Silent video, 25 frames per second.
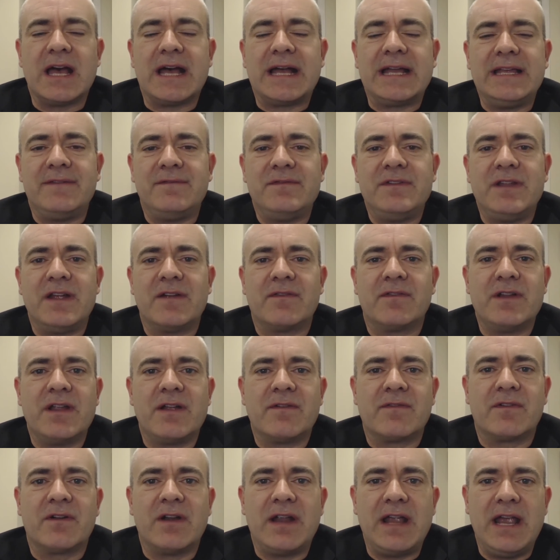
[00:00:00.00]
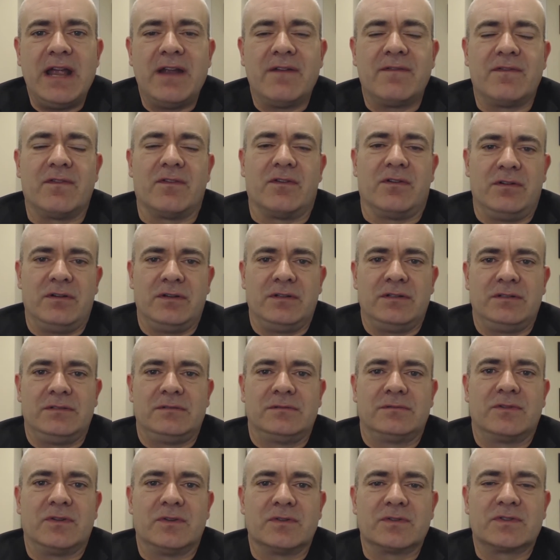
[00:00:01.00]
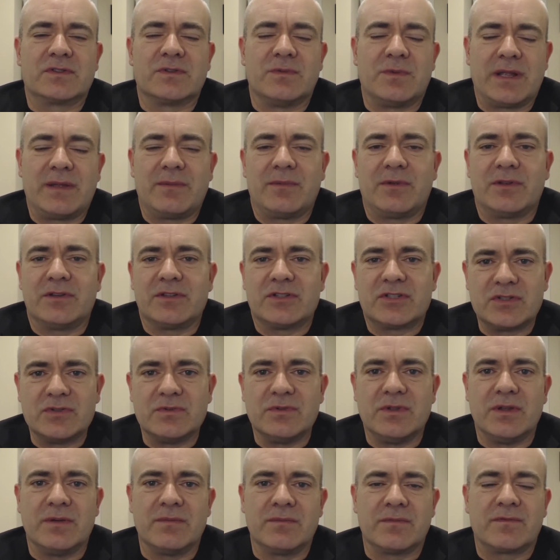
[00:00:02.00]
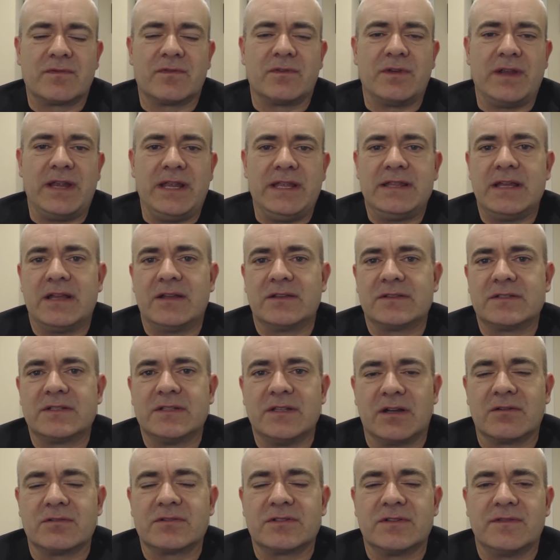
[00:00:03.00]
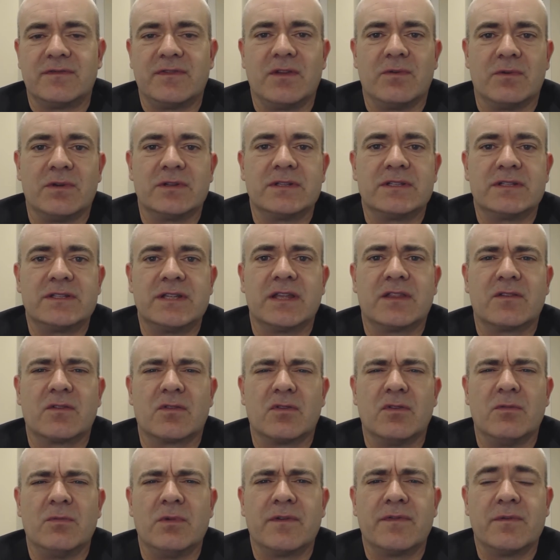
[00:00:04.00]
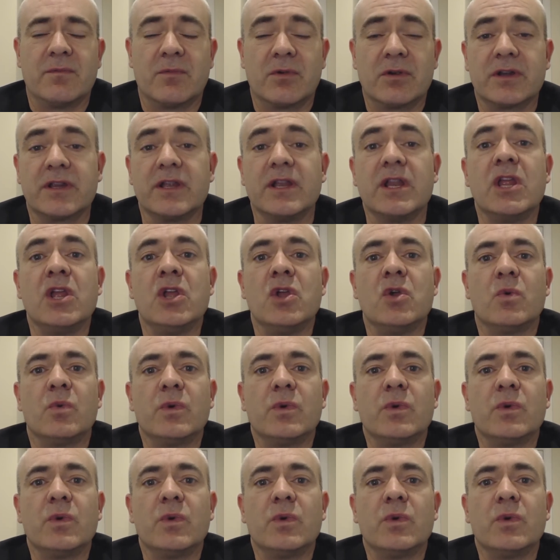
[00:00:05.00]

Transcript: I have never, ever told someone I'm going to sue them for $8,000 if they want to take their home off the market.